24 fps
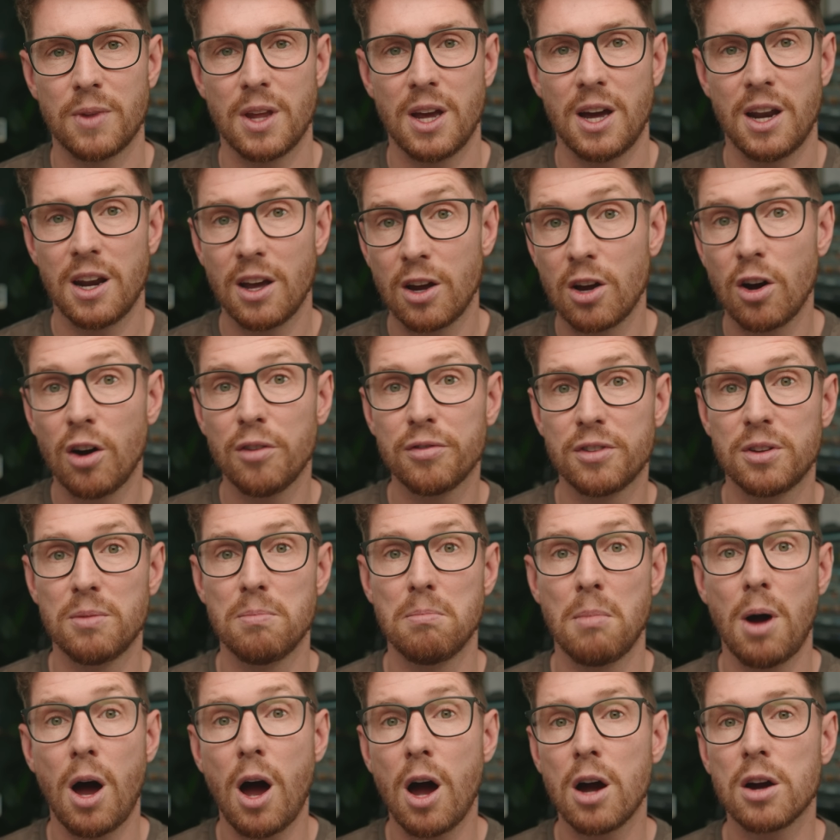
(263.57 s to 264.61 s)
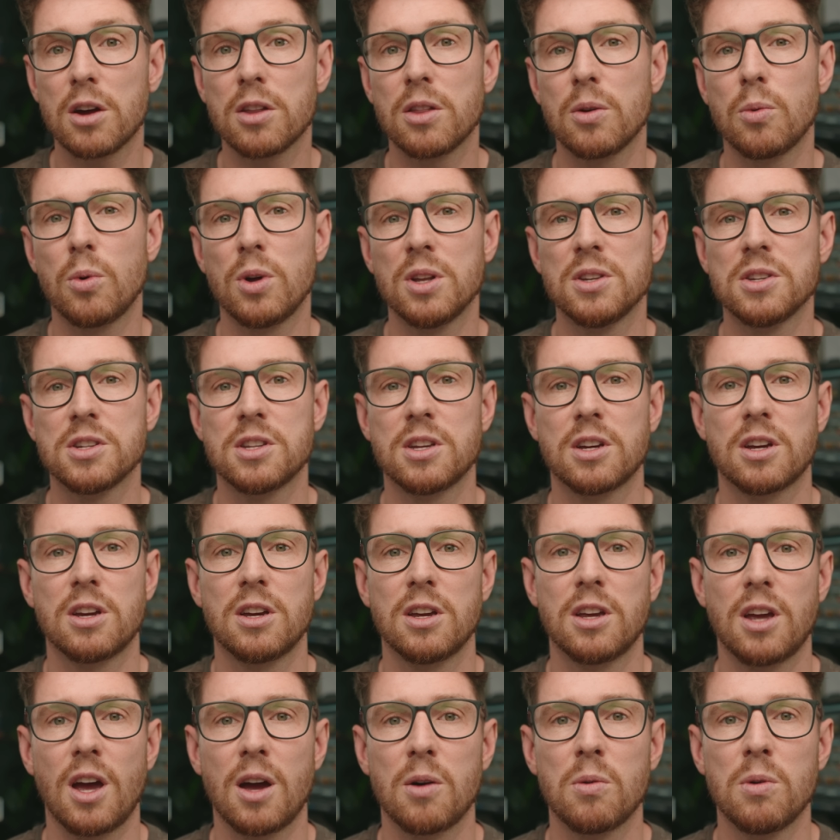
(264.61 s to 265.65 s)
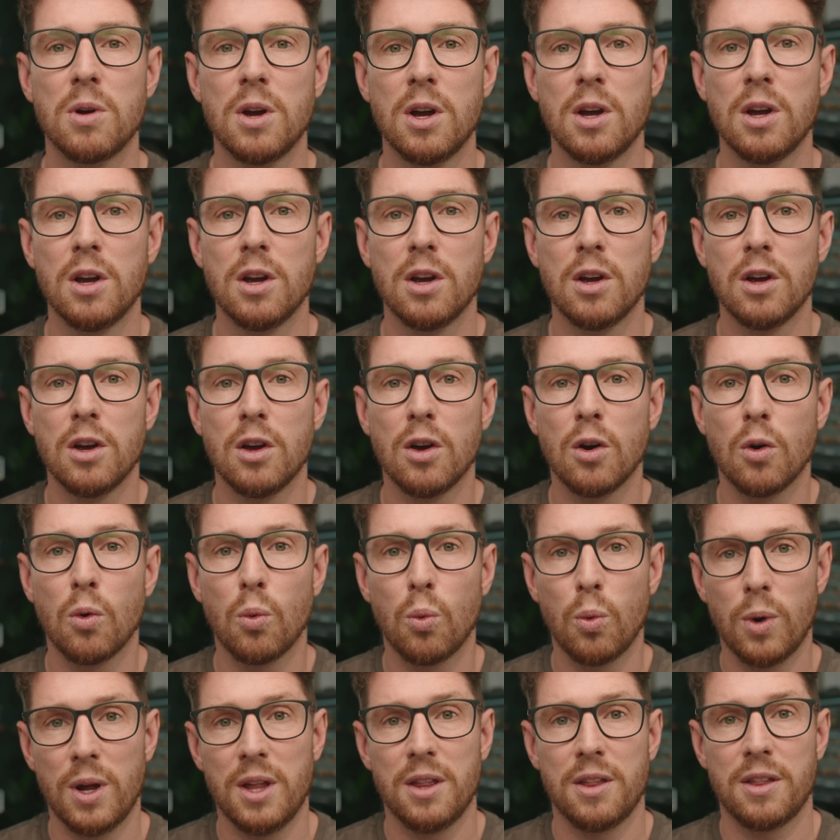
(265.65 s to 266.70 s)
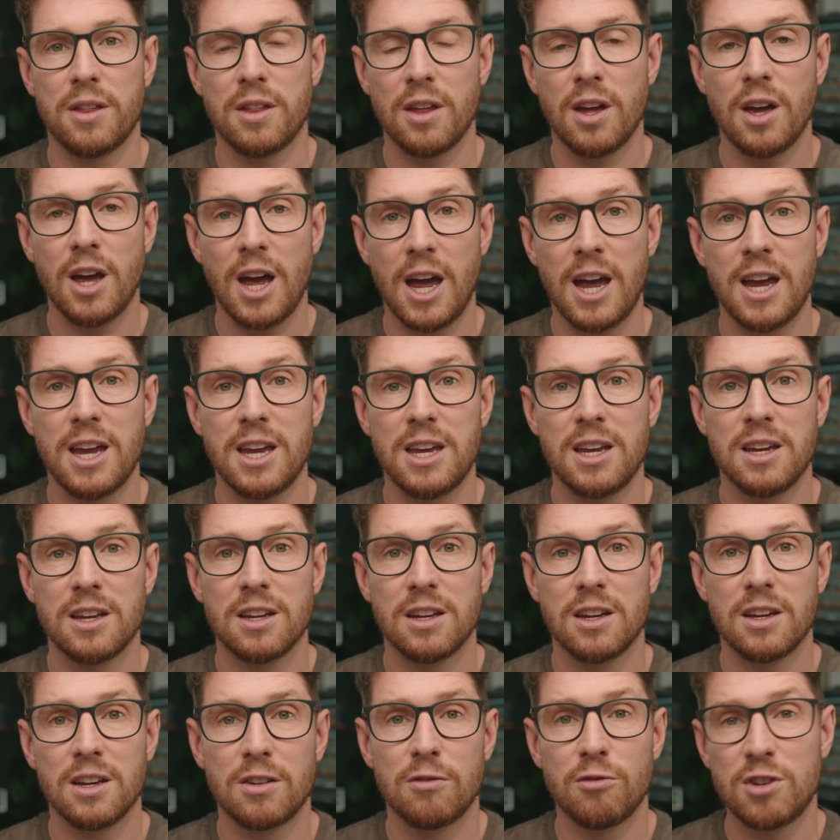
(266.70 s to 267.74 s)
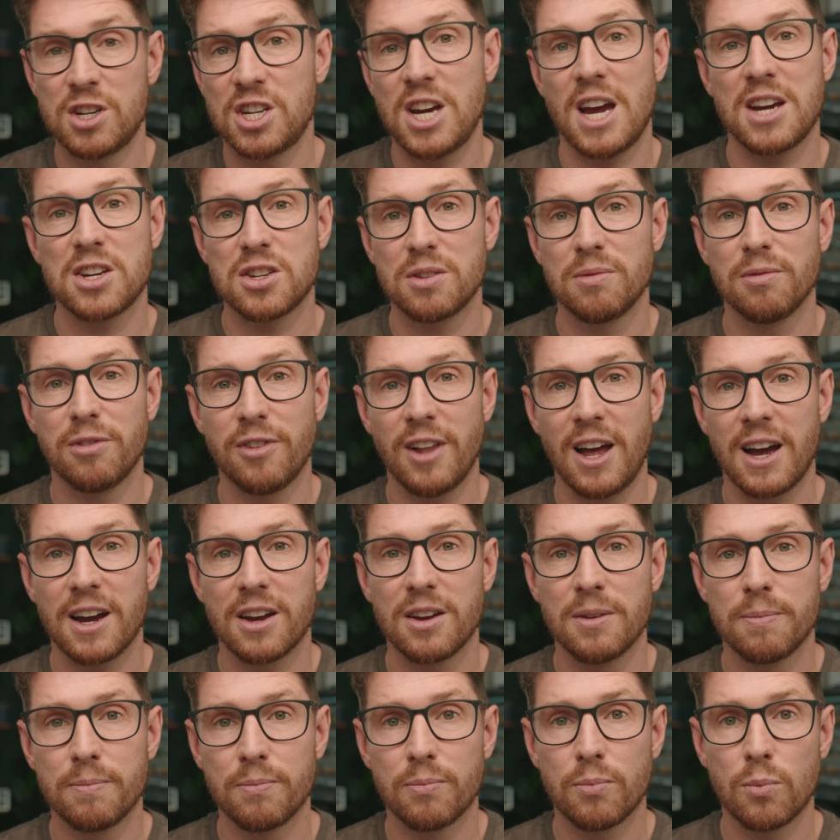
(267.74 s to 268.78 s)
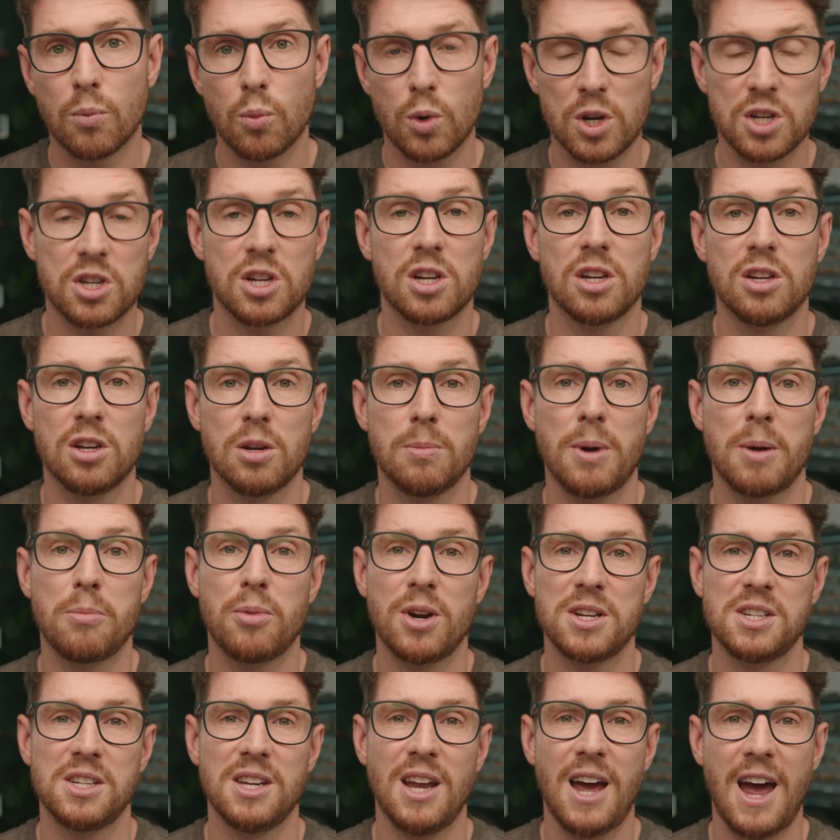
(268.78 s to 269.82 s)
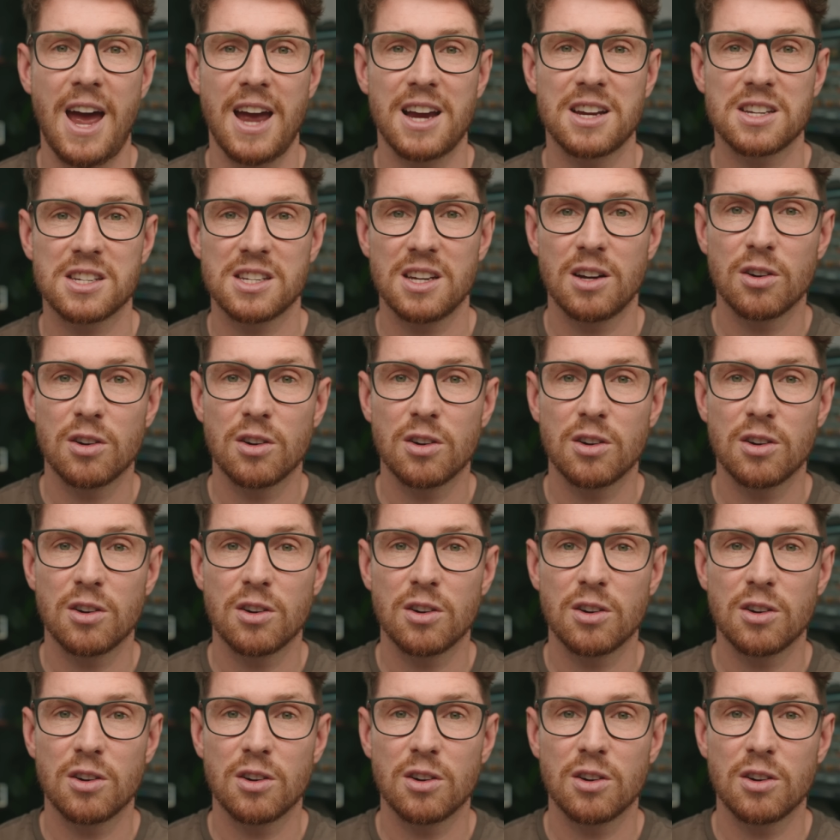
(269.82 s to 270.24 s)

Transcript: And I often mark the ones that can go with a rejection flag, which you can do by pressing X.